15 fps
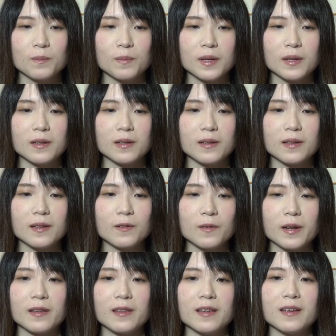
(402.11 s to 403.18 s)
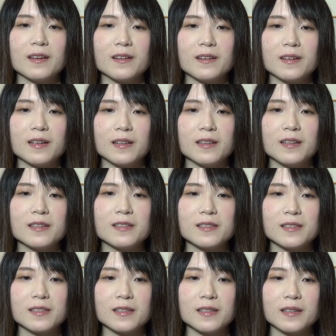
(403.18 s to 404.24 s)
made great thing in
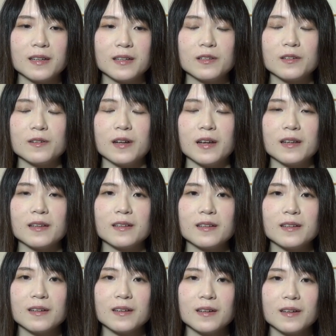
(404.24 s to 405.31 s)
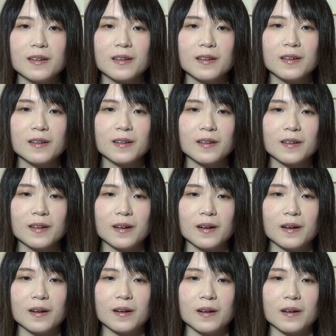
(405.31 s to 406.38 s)
this internet
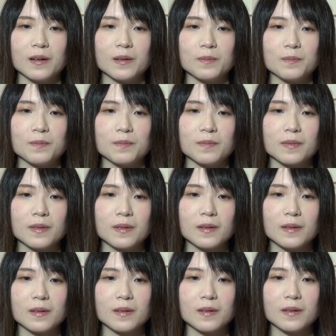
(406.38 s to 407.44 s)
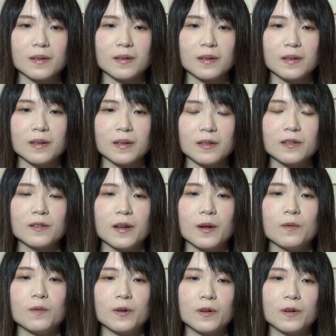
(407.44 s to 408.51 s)
um,
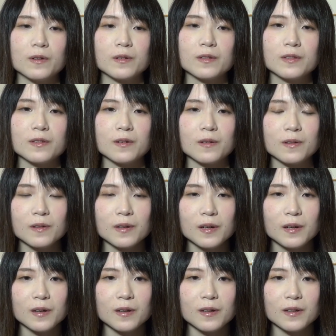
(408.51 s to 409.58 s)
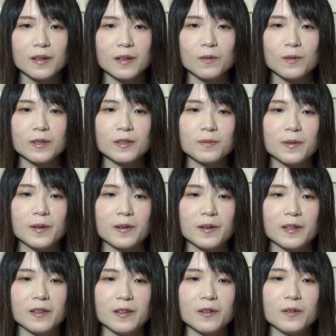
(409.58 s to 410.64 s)
internet world so it was
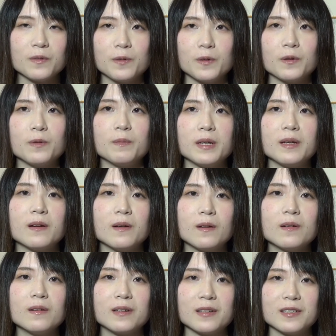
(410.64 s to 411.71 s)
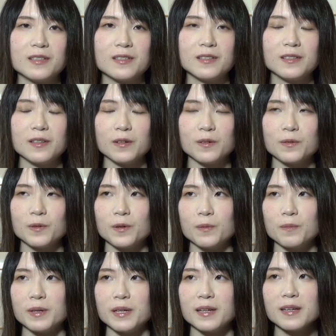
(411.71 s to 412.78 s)
very new for me always new for
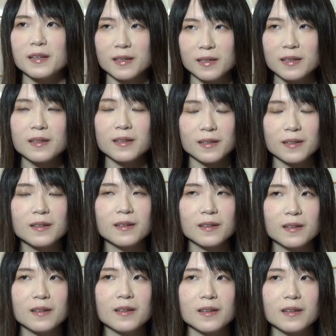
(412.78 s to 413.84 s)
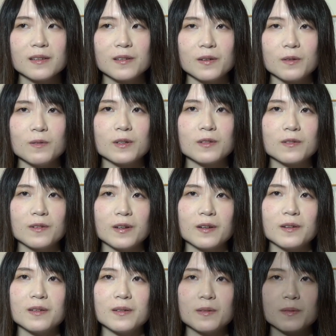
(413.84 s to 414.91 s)
me so it was
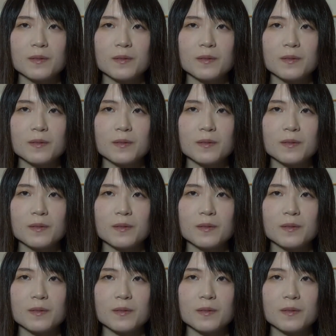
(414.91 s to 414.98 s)
great